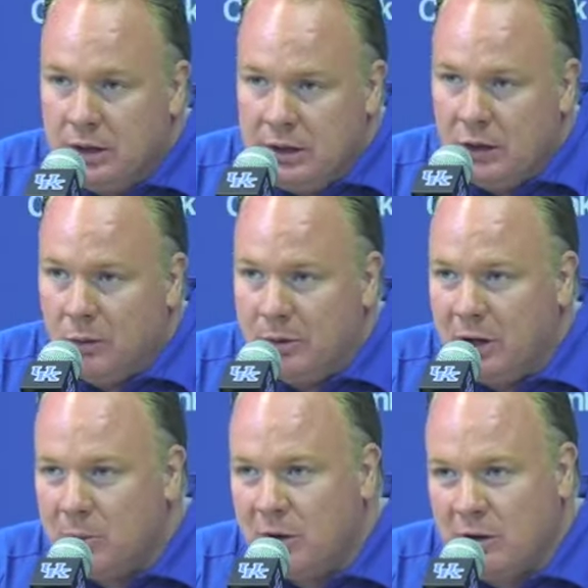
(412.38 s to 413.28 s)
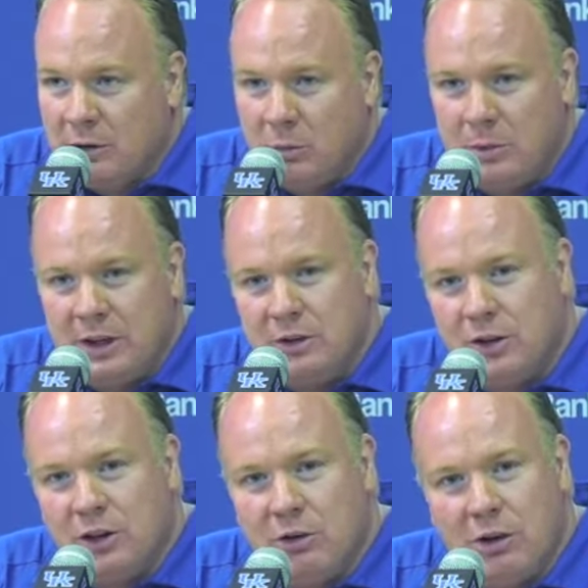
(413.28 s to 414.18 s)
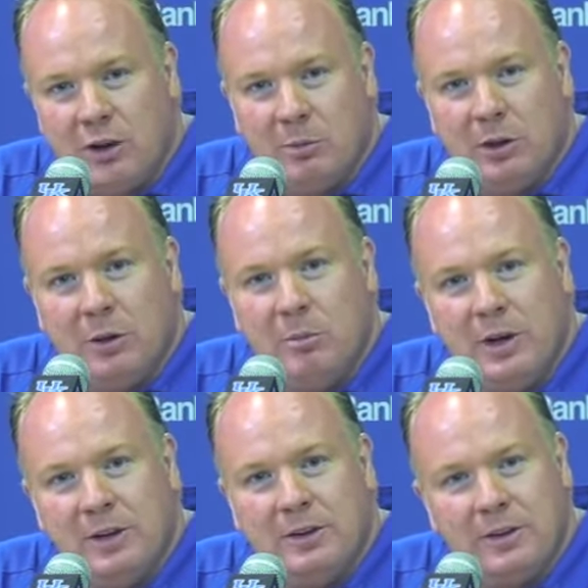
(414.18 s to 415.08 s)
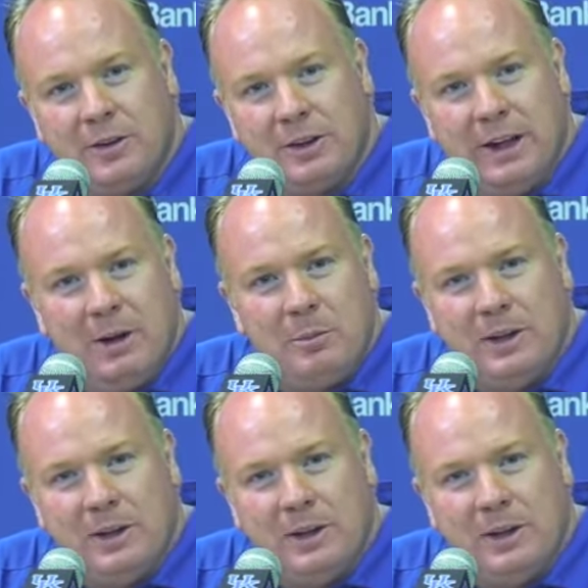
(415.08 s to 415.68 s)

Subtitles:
Neil will be up here in a little bit. You could grill him a little bit on that.